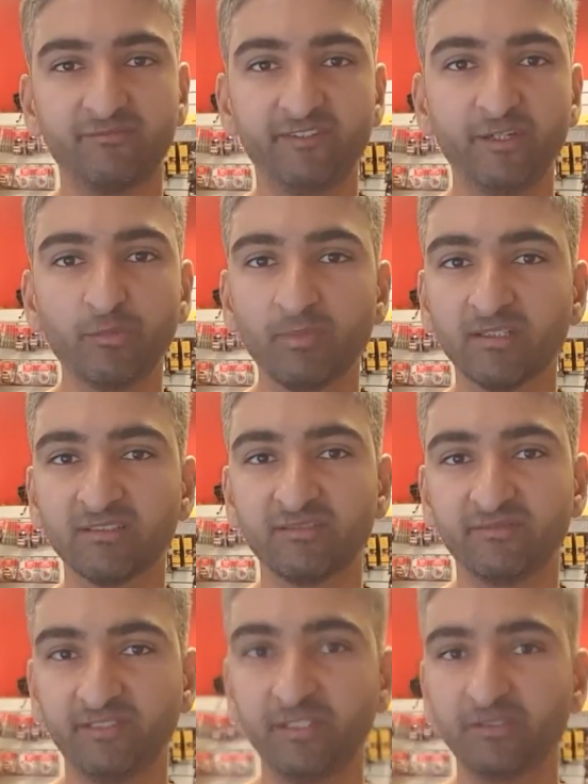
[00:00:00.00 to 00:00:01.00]
few months
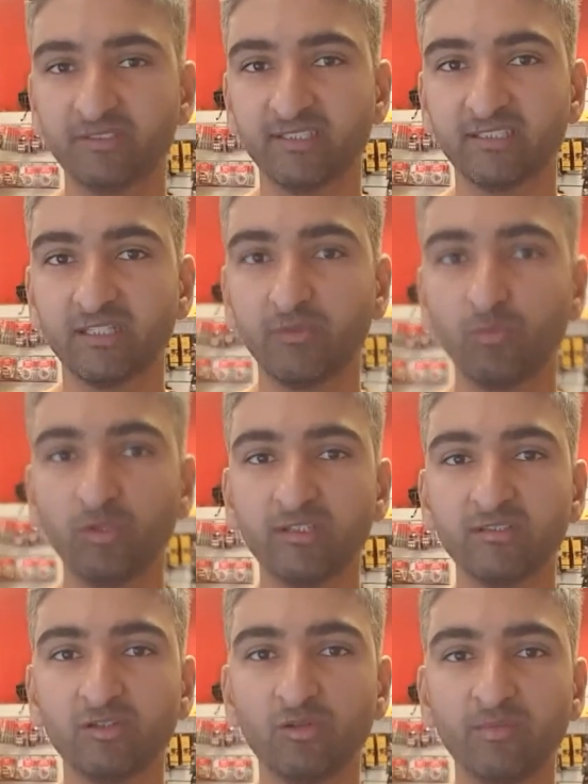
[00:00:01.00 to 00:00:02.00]
of usage. It
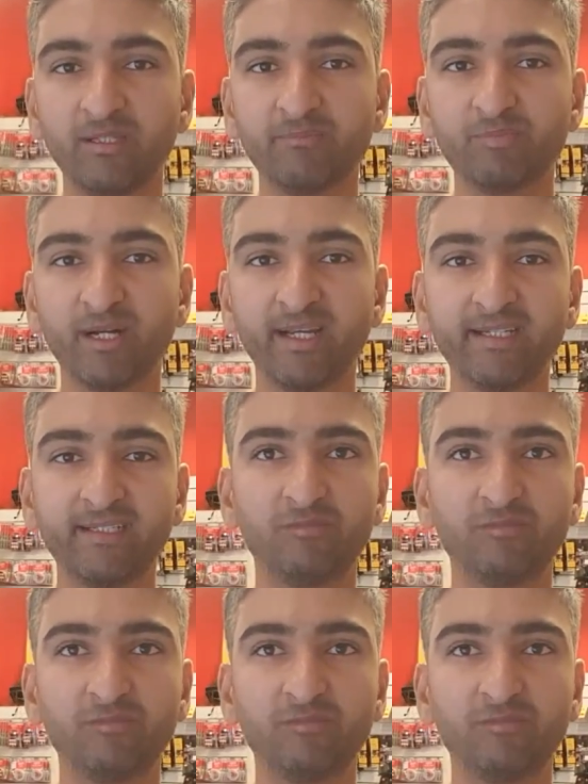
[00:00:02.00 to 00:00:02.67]
wouldn't normally break